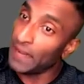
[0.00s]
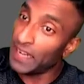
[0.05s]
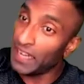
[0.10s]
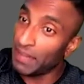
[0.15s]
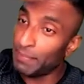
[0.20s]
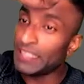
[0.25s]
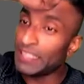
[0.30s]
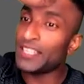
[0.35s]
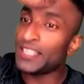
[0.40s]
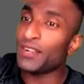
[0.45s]

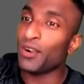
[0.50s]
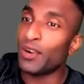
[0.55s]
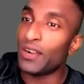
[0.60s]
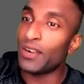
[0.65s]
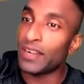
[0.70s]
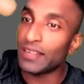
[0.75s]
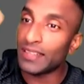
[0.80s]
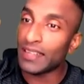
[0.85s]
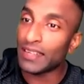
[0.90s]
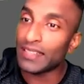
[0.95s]
Debenture
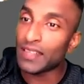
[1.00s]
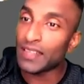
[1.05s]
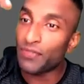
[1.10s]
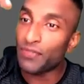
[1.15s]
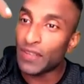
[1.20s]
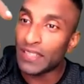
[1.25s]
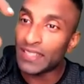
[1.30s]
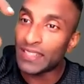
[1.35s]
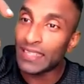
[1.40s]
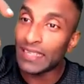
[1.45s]
holder, there is a
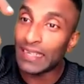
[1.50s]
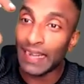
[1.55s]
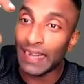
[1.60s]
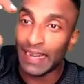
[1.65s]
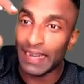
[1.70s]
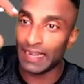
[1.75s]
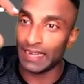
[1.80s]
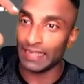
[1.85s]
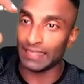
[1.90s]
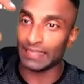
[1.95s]
fixed
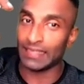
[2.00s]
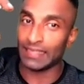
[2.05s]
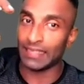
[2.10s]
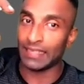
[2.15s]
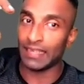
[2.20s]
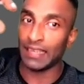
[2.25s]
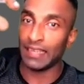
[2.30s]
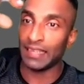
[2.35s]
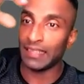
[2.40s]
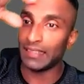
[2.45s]

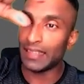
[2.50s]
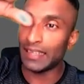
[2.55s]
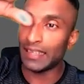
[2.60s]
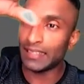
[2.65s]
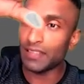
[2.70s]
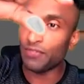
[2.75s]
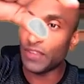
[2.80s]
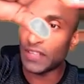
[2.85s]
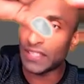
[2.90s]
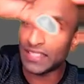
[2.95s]
interest. There
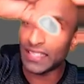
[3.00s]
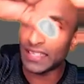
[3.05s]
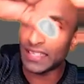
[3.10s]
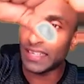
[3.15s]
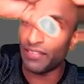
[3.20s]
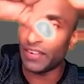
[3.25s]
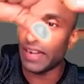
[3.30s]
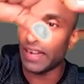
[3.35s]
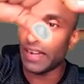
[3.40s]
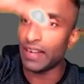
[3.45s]
is a fixed
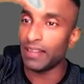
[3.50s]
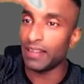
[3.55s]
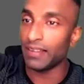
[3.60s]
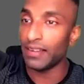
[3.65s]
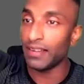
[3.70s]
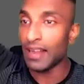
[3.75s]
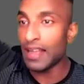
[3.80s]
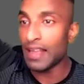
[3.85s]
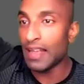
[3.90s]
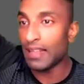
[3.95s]
dividend
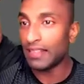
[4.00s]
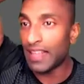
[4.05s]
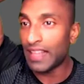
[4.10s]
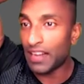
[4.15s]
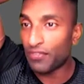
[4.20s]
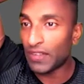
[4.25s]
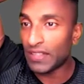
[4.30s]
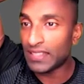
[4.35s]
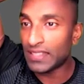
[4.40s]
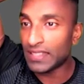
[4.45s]
here.
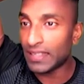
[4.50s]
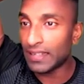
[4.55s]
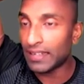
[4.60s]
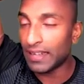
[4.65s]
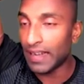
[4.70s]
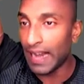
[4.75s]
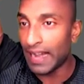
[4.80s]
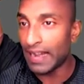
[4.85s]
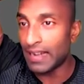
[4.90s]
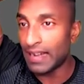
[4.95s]
Their fixed
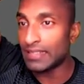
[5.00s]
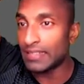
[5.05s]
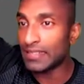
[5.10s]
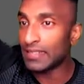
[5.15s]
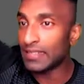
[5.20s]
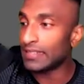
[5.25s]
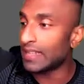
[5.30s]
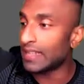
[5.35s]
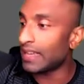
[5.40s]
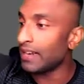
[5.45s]

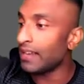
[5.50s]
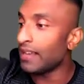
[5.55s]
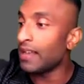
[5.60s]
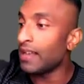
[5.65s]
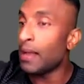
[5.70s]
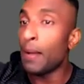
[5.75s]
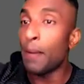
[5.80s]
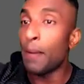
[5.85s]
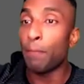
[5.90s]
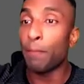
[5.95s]
interest is there,
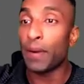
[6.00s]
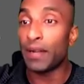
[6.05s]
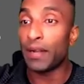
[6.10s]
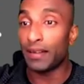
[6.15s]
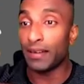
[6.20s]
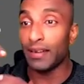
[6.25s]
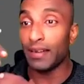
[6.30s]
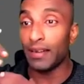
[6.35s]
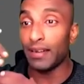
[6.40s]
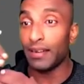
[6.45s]

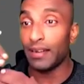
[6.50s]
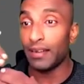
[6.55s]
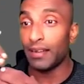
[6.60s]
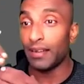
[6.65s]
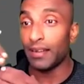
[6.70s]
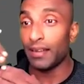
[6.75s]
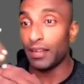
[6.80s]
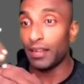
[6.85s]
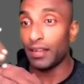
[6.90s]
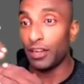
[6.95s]
but
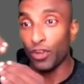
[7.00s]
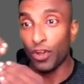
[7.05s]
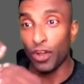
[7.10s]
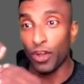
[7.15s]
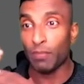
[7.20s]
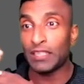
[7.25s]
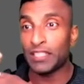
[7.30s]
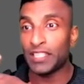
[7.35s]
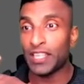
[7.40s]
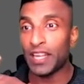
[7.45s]

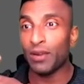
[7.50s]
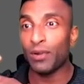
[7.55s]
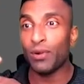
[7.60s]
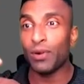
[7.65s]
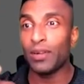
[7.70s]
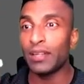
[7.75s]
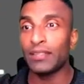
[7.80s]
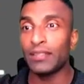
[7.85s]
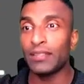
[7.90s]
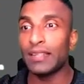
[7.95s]
normal
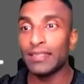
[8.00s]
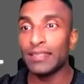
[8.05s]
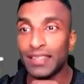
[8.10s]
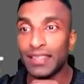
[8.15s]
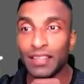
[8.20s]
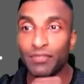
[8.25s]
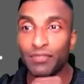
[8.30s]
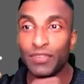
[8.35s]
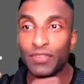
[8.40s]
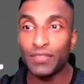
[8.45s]
shareholder, there is
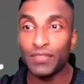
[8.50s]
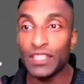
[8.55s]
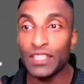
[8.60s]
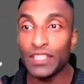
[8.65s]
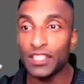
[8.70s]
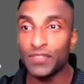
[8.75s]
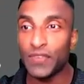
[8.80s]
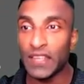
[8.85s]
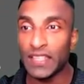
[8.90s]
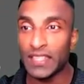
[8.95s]
nothing
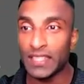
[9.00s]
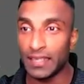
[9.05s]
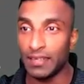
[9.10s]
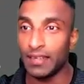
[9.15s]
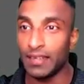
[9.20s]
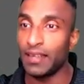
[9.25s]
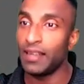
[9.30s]
which is fixed.